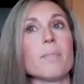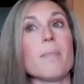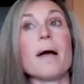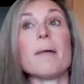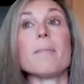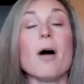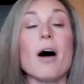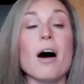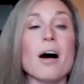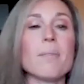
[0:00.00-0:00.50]

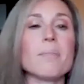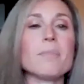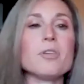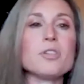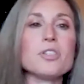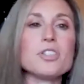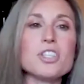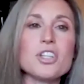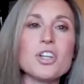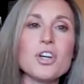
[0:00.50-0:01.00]
my mom
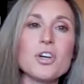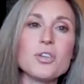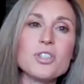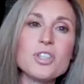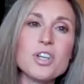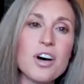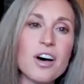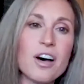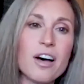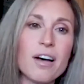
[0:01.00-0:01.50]
used to go
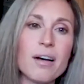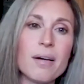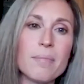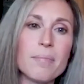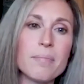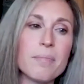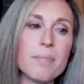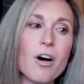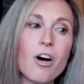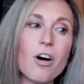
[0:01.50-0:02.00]

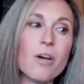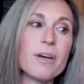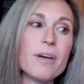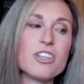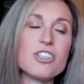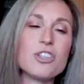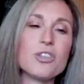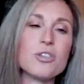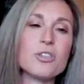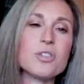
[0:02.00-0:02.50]
to all
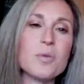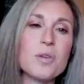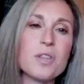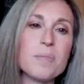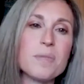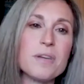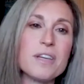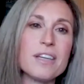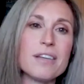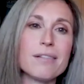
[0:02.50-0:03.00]
my shoots
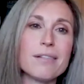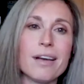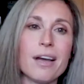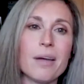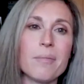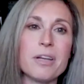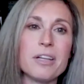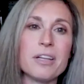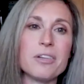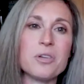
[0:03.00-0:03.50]
with me.
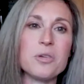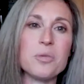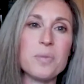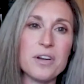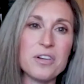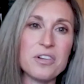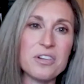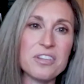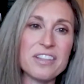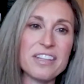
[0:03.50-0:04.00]
I mean, who
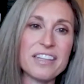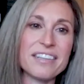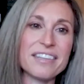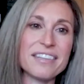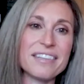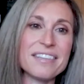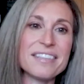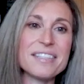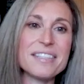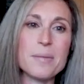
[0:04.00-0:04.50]
better
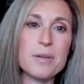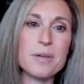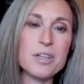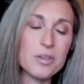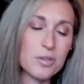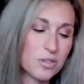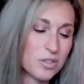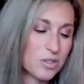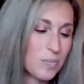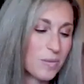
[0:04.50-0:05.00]
than
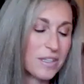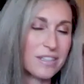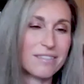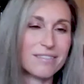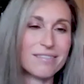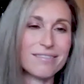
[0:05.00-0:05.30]
somebody who's exactly.